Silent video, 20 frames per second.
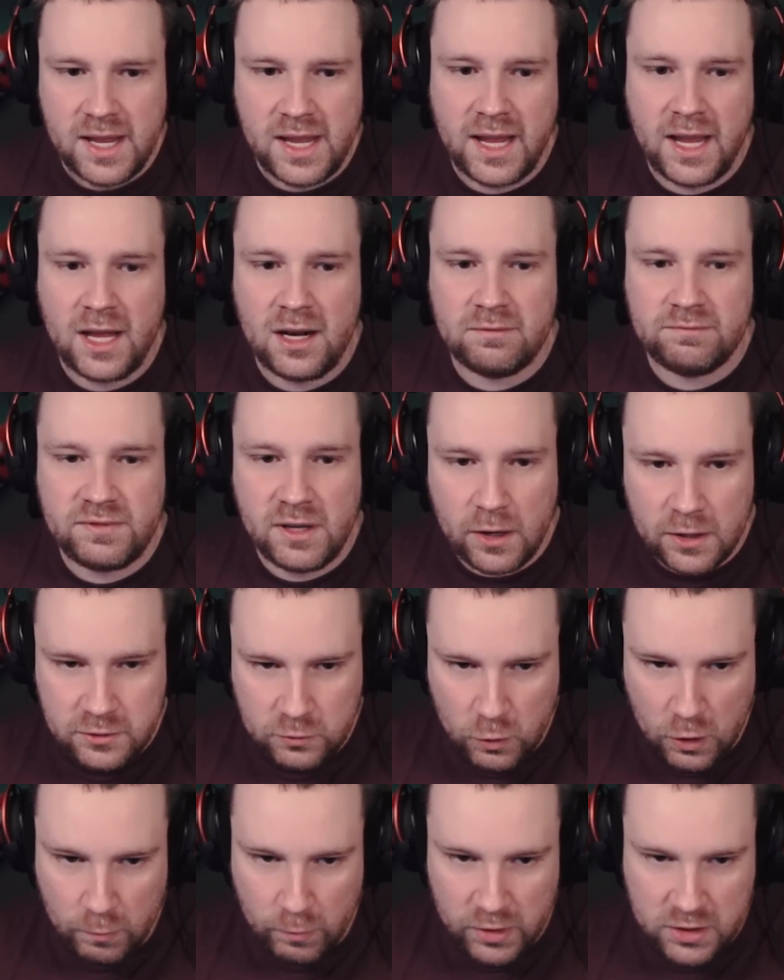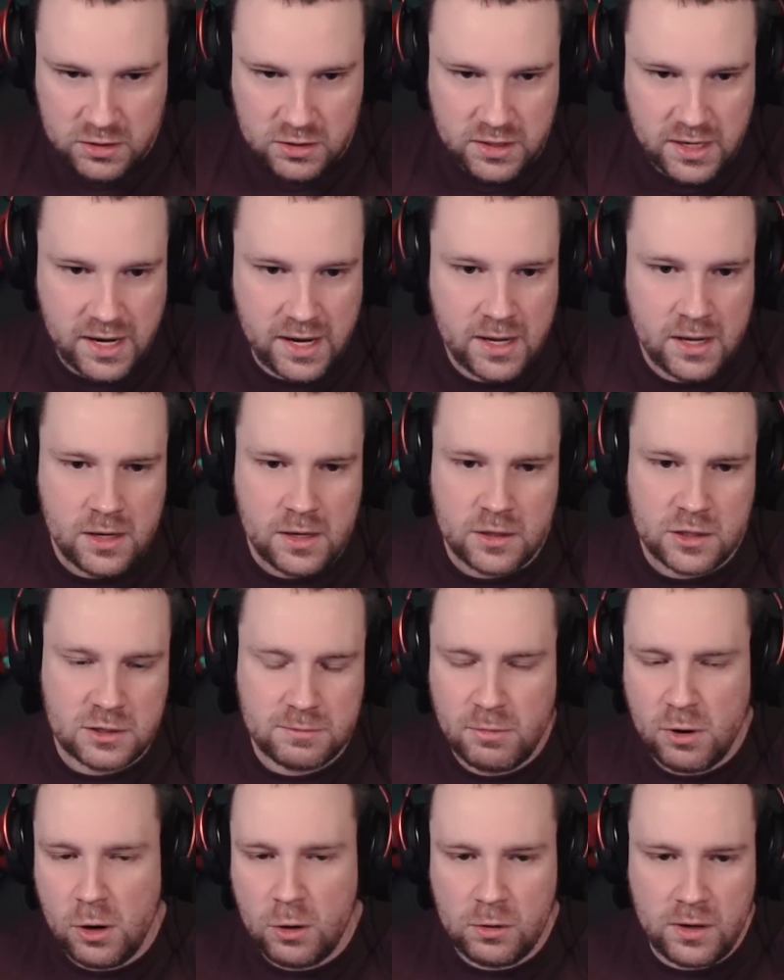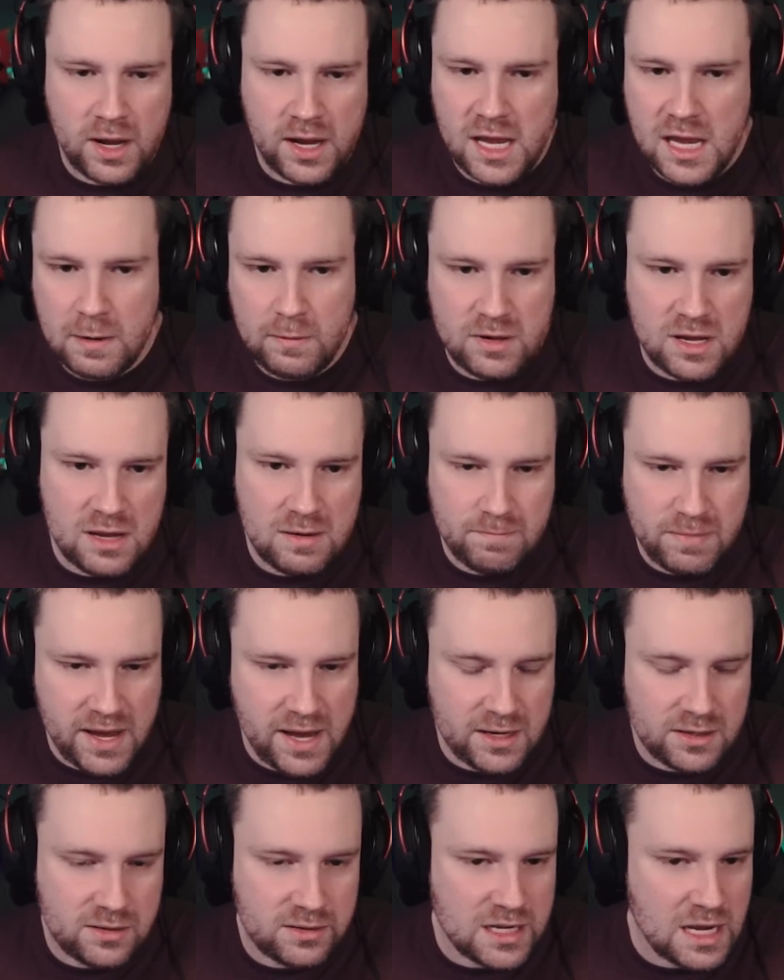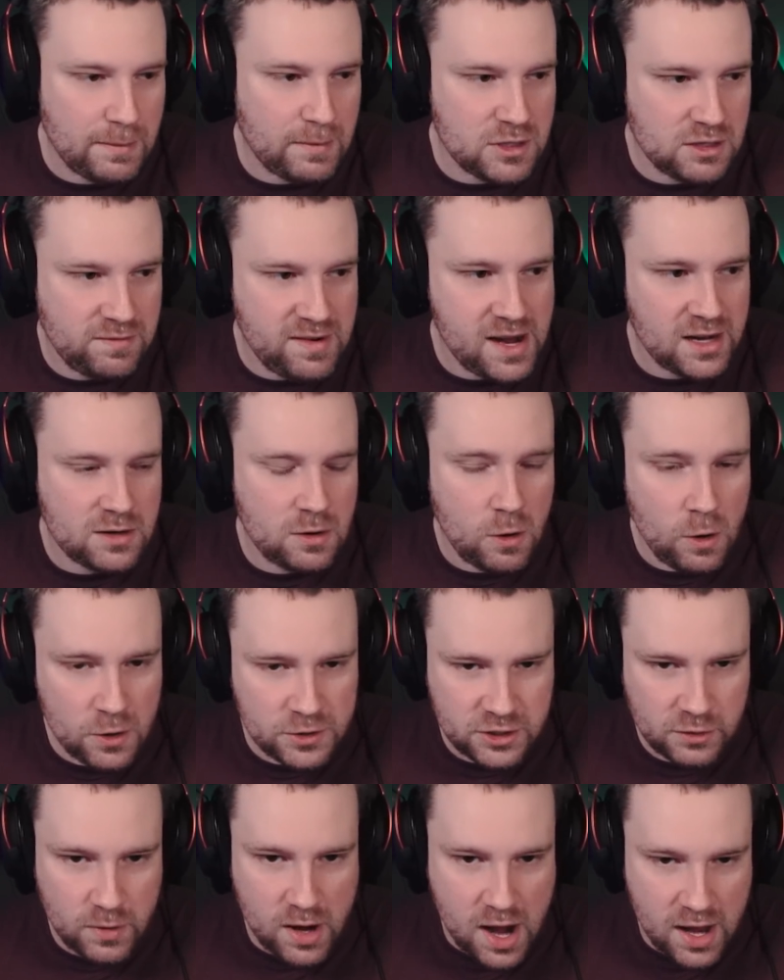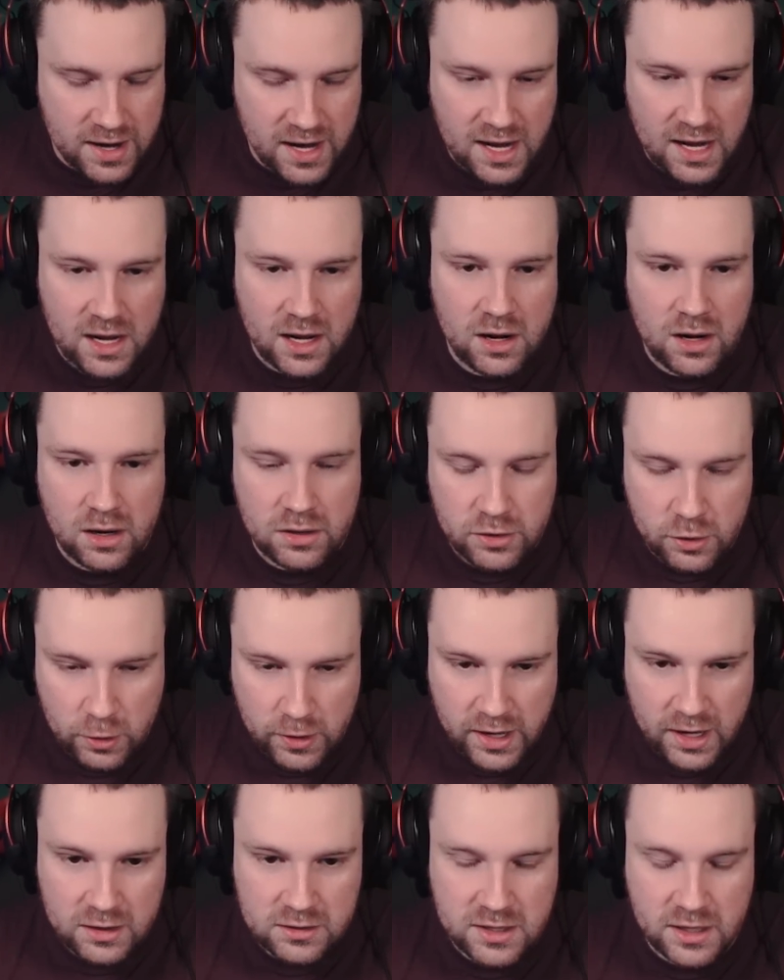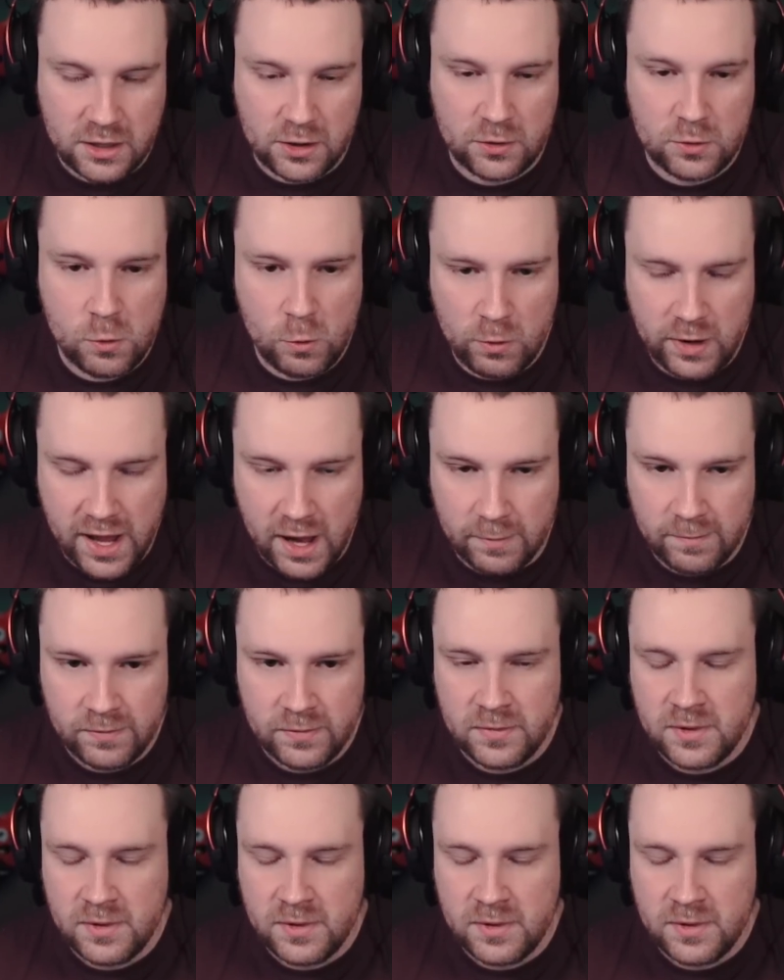and Fellstorm, which is a small AoE based damage effect also on a 30-second cooldown.